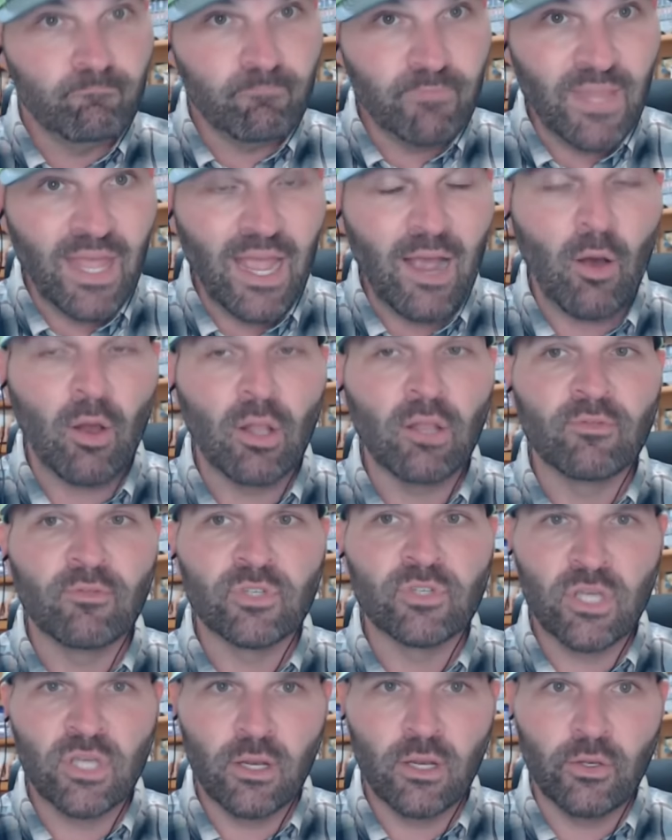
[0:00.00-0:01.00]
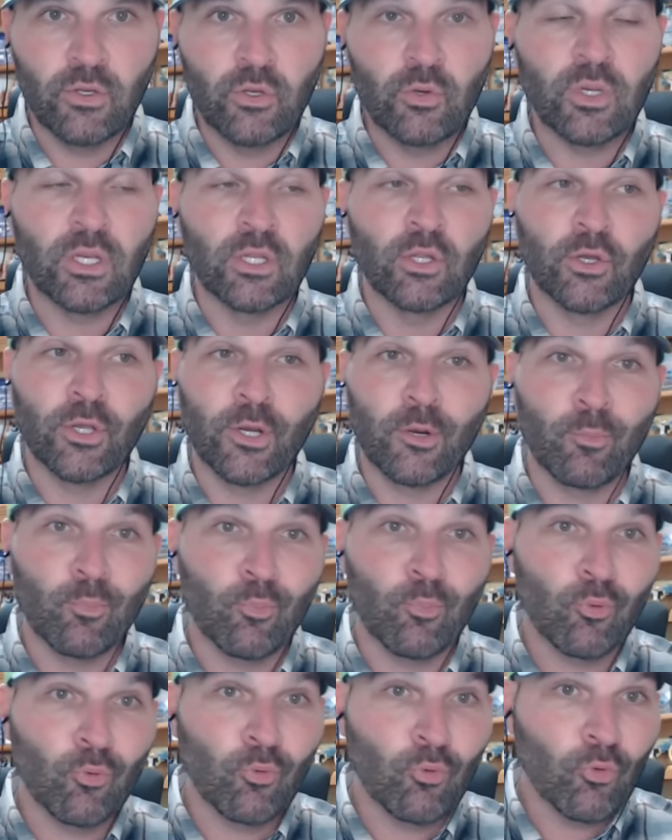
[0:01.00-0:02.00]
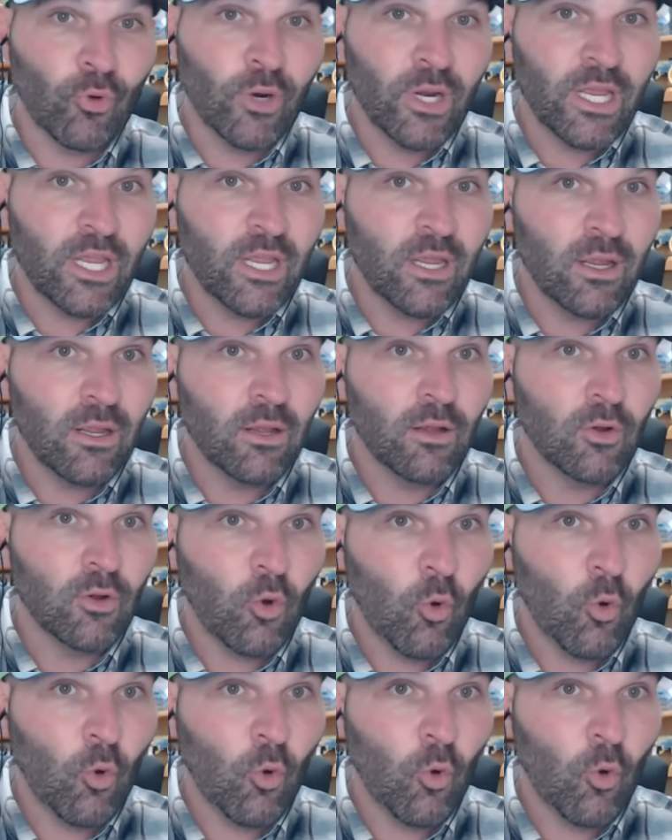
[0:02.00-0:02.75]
now all of a sudden you can look at a pretty